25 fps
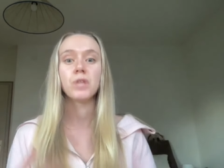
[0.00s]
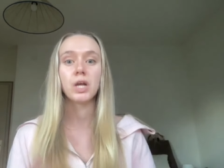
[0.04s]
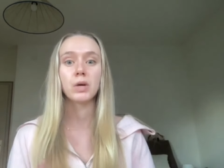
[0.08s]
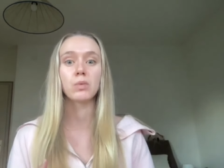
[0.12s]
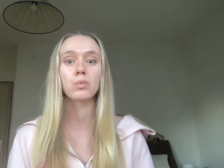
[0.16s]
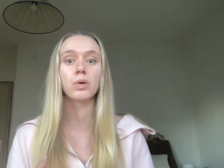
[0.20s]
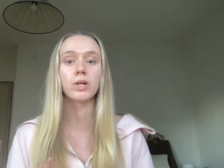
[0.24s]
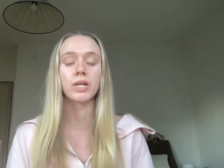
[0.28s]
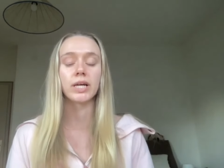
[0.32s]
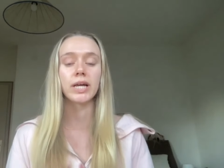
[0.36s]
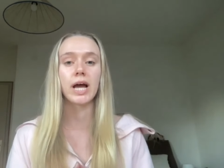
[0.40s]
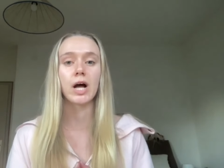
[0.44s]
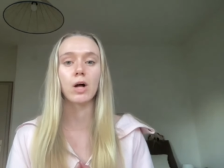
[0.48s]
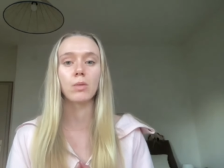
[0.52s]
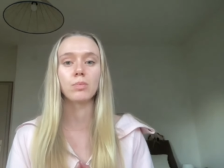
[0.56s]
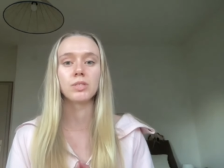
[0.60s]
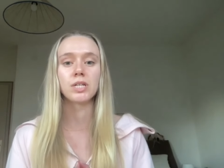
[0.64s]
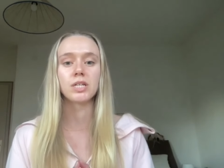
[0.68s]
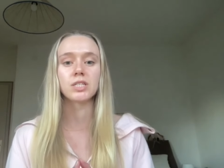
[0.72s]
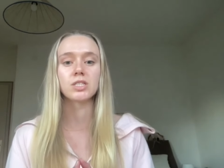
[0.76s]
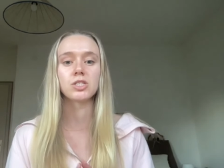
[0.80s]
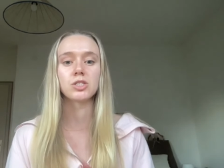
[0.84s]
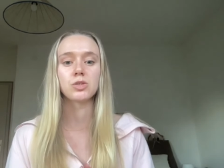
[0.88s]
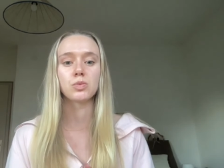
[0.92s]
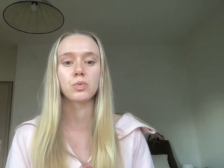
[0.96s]
it really helped
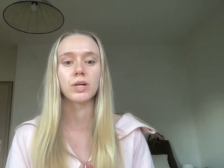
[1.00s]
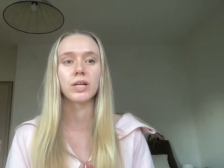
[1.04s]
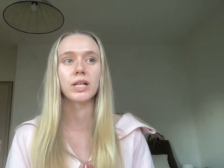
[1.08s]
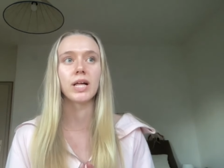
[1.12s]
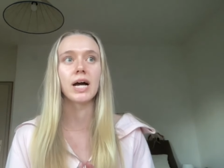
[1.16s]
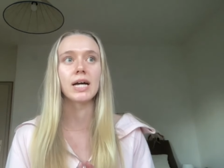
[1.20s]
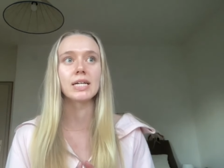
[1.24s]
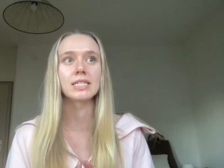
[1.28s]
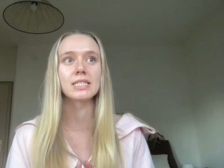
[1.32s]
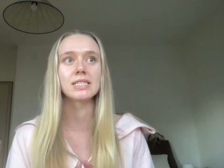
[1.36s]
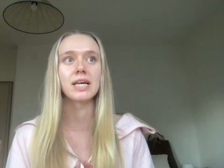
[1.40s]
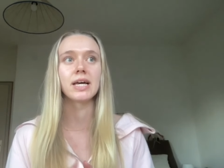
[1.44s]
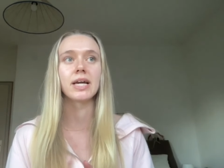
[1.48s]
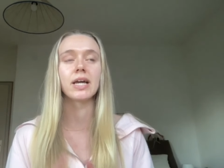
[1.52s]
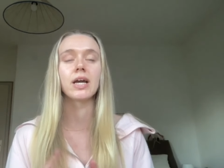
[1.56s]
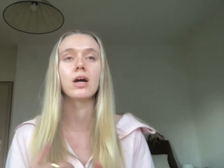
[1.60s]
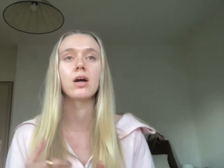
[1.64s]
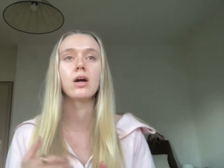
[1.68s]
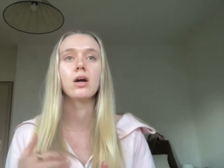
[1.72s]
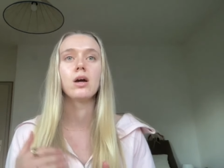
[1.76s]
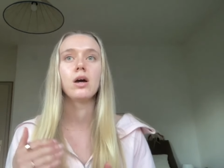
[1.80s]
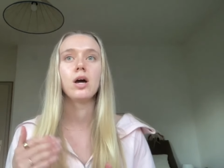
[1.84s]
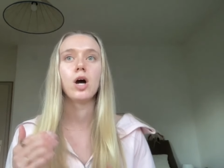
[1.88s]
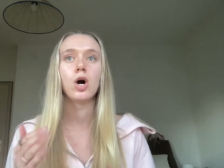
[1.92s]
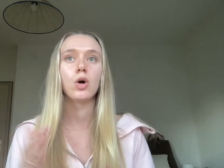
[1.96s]
us to realize, like,
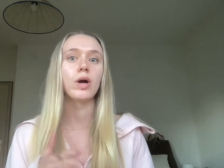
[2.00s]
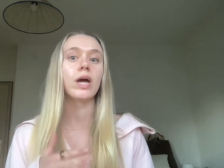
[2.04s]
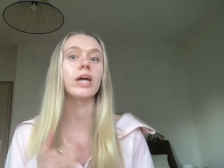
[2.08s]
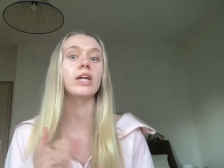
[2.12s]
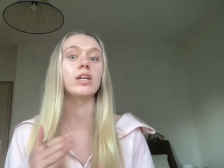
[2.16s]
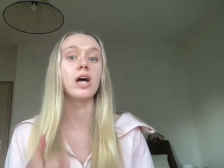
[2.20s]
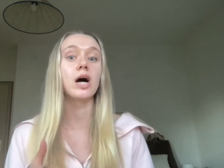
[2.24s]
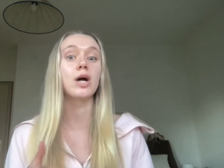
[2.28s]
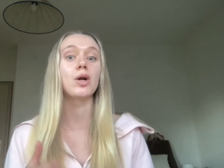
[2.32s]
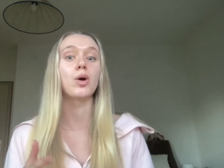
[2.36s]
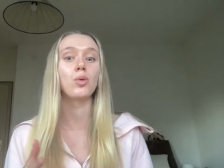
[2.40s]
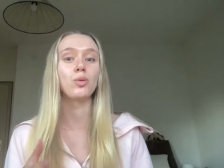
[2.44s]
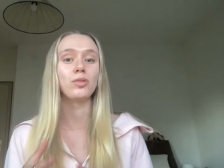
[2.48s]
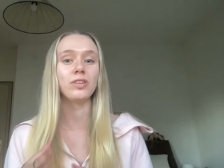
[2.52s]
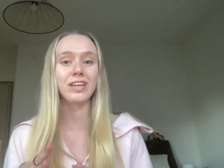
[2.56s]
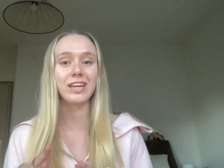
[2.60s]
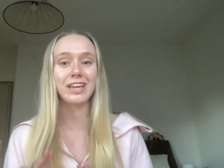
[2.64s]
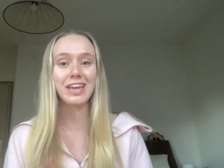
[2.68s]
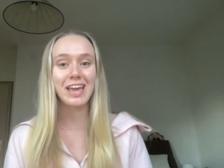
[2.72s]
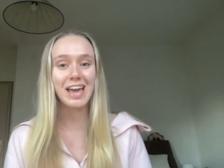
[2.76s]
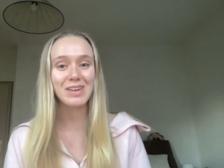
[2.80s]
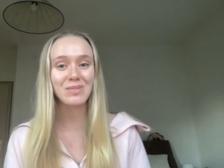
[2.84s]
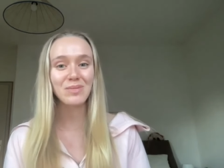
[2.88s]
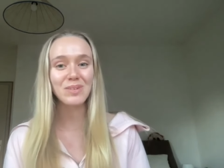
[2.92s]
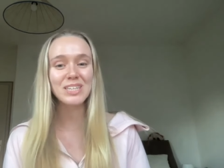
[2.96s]
okay, not only
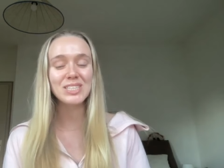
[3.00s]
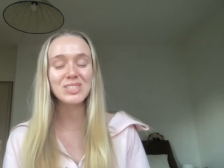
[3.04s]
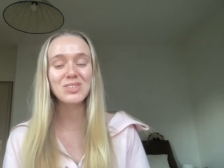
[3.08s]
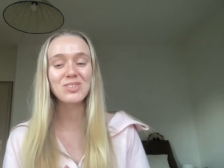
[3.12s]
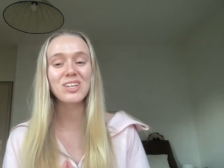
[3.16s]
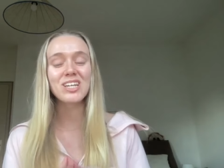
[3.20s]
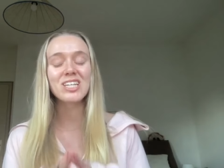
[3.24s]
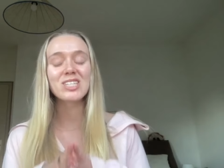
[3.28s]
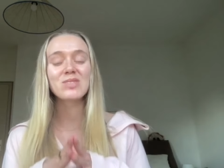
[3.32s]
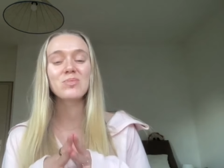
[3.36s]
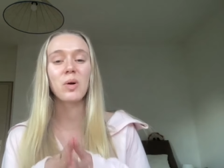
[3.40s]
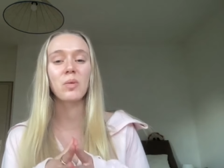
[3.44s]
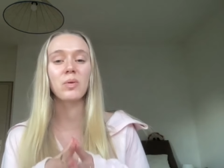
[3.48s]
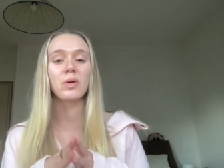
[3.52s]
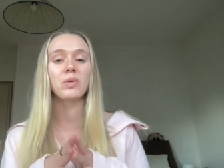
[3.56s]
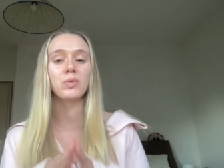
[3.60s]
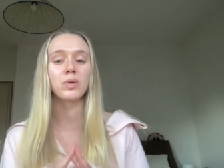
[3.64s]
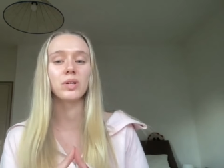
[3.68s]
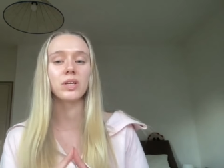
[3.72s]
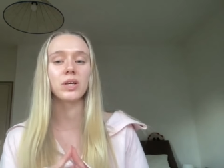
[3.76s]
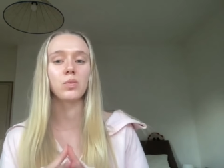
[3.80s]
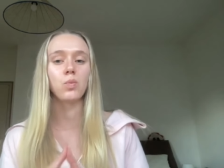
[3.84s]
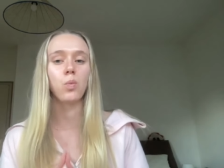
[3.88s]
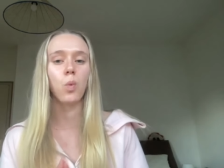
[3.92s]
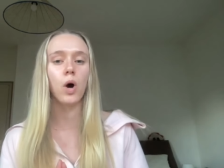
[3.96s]
can we do this, but we
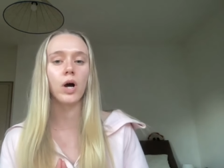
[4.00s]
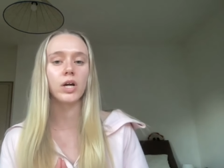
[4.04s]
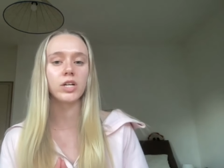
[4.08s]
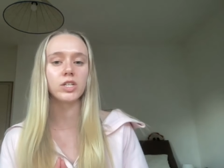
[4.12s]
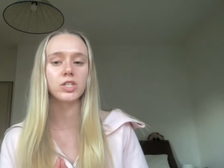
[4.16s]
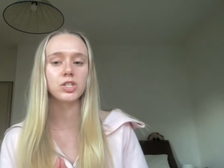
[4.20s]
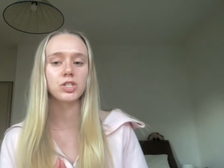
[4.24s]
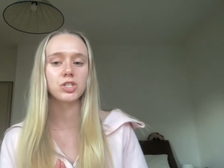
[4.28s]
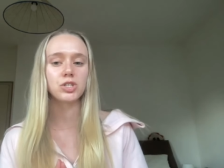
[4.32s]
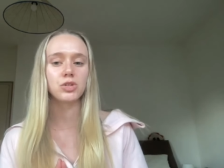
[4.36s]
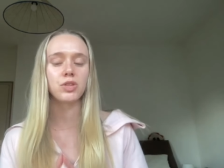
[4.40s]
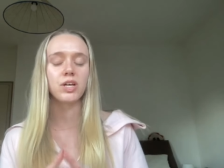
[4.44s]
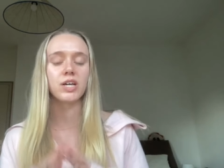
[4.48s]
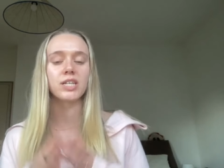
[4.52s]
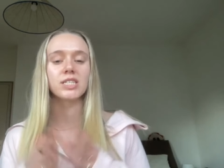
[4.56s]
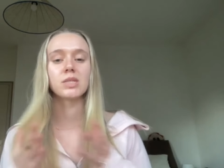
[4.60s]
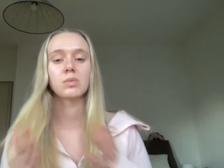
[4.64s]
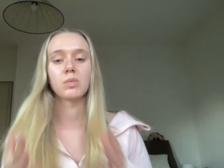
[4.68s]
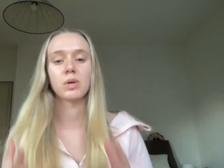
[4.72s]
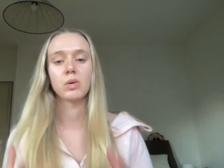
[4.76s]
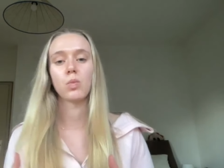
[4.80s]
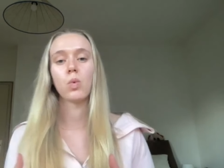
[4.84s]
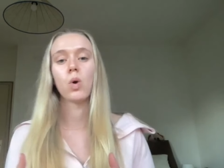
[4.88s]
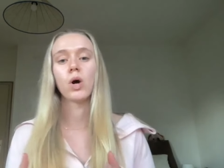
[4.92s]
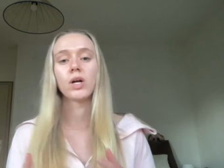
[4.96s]
really want to do this
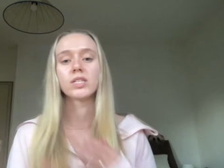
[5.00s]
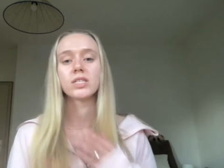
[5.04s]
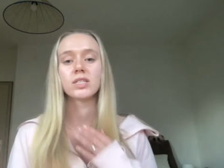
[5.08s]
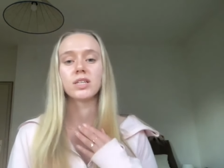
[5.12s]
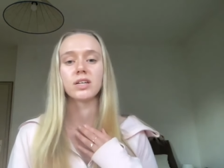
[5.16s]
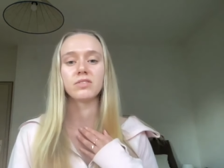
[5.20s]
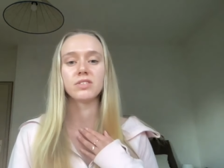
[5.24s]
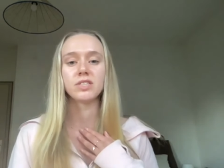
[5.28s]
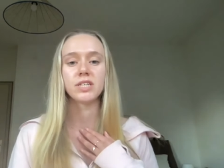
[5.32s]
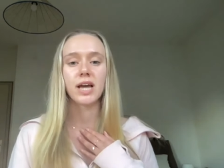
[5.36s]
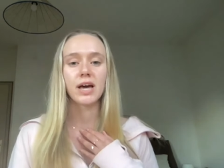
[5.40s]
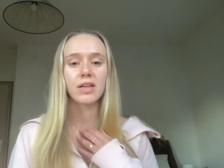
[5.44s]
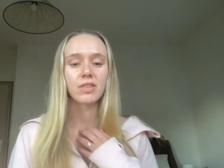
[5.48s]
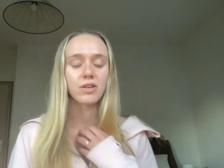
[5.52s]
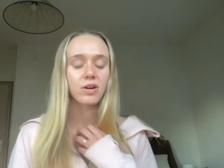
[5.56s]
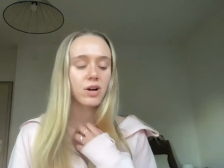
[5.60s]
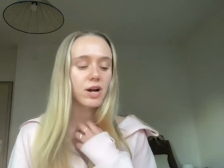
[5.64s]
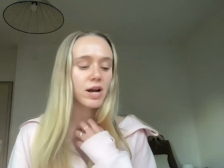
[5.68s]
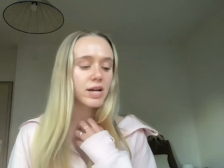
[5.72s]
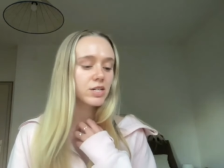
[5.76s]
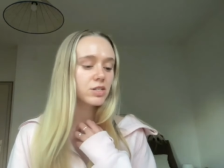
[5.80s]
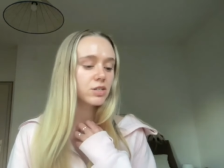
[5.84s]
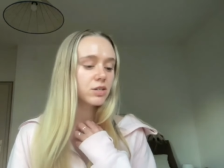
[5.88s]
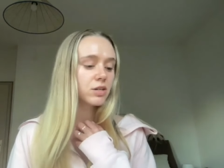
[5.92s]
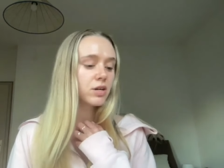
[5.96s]
and we want to live together
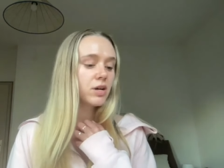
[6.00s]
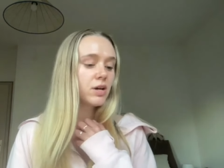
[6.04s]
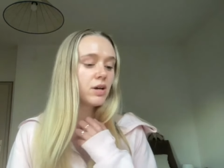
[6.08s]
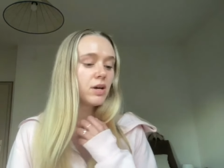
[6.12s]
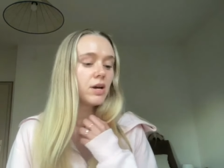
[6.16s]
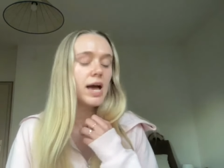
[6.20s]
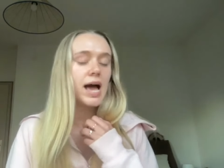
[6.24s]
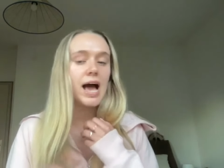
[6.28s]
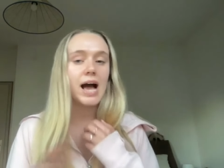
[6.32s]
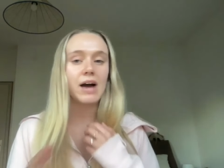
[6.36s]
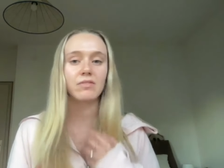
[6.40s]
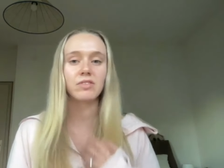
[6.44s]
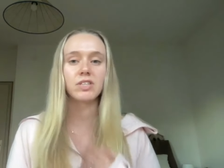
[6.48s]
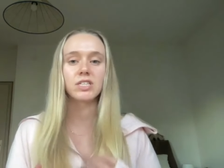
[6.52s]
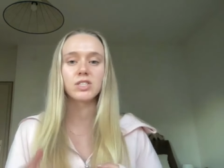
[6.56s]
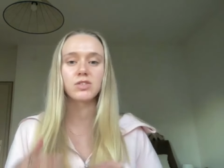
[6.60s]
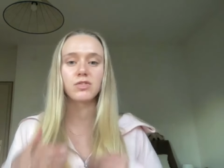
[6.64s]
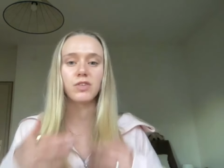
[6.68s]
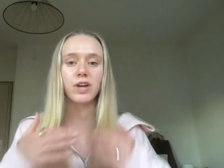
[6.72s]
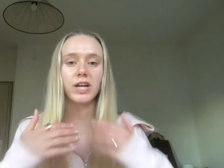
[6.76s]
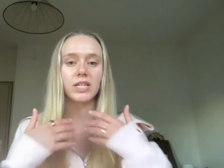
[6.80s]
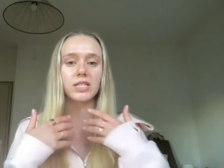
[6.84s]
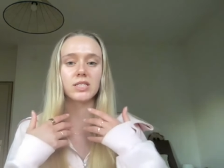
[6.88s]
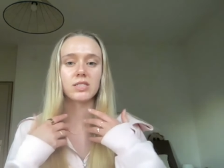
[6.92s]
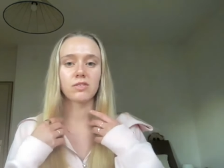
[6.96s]
and have this
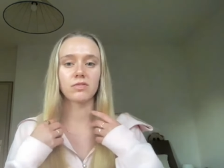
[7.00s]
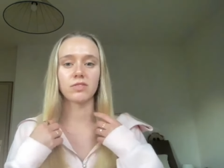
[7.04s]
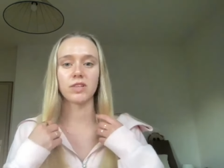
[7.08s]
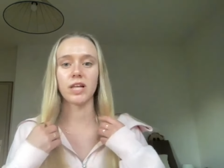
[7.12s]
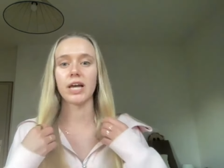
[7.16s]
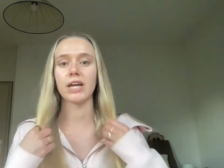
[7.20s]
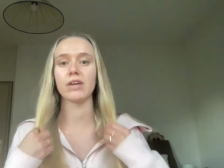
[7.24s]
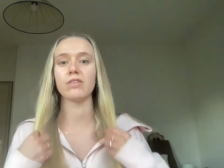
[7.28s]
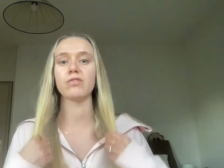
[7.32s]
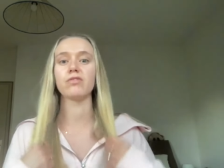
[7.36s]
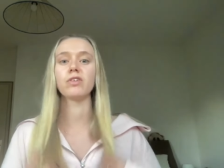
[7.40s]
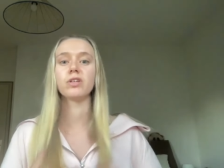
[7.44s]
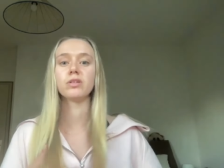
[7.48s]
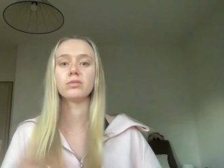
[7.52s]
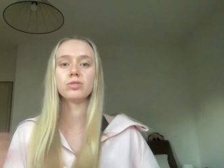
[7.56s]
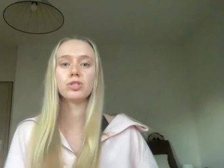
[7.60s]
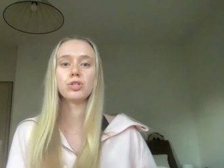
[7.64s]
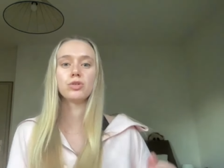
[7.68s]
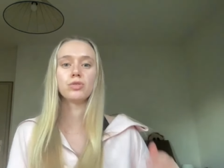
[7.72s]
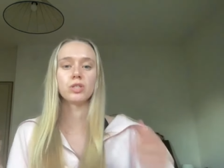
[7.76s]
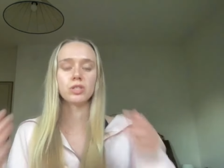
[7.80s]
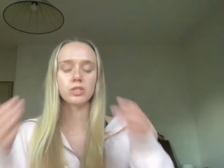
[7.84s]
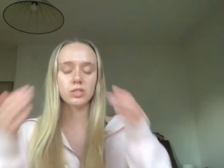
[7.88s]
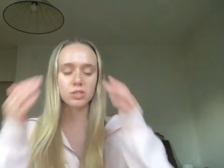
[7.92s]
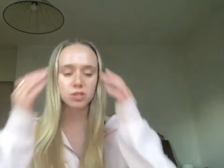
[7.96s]
phase of life and
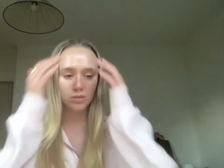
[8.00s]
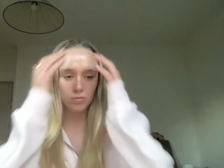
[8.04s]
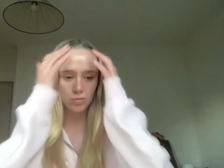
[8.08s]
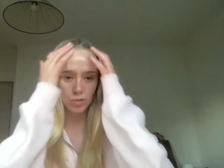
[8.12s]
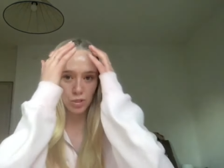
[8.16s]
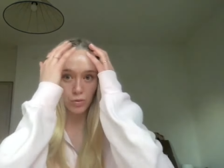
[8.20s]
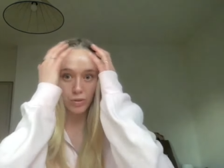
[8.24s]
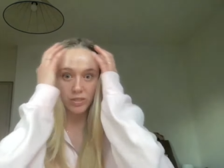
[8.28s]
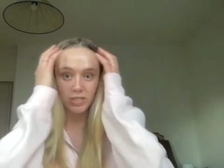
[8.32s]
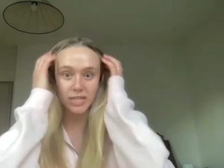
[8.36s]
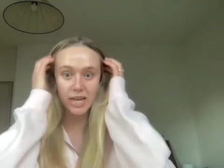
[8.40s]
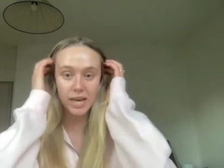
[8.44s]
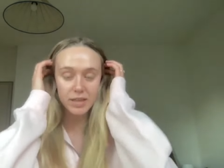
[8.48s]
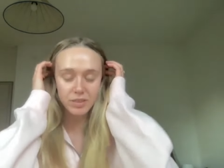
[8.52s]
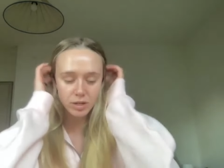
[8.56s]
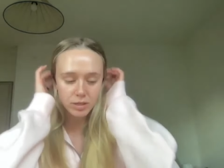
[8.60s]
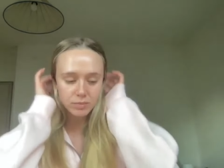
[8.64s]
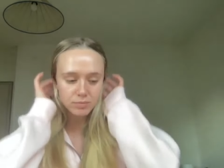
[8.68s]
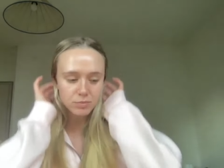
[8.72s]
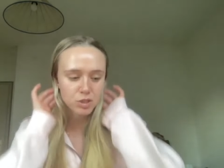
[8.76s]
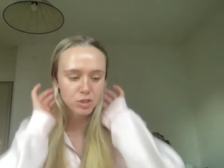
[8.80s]
do this, do it together.